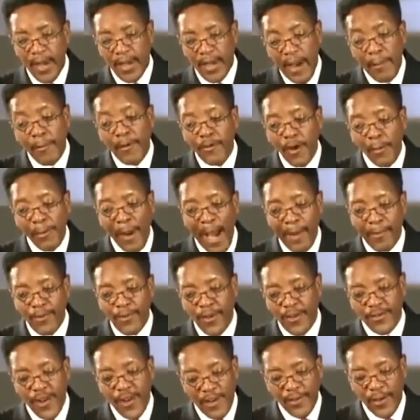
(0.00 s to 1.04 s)
Is that what your
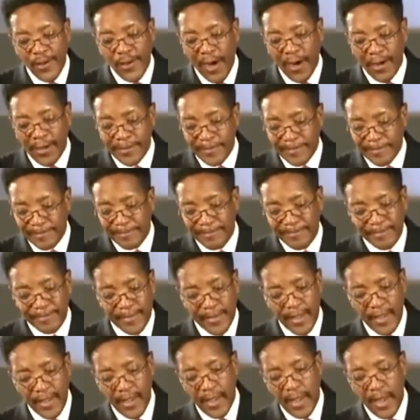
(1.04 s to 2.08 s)
Bible says? Yes or no?
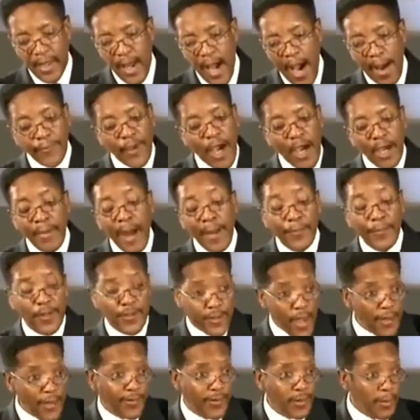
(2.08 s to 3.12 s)
I'm talking about the
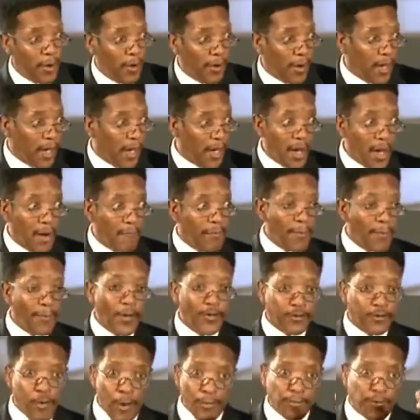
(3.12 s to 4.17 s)
testimony from
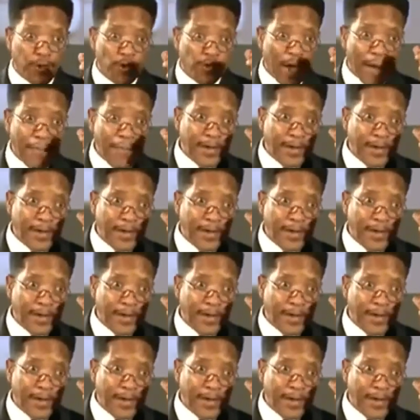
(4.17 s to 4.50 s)
the scriptures.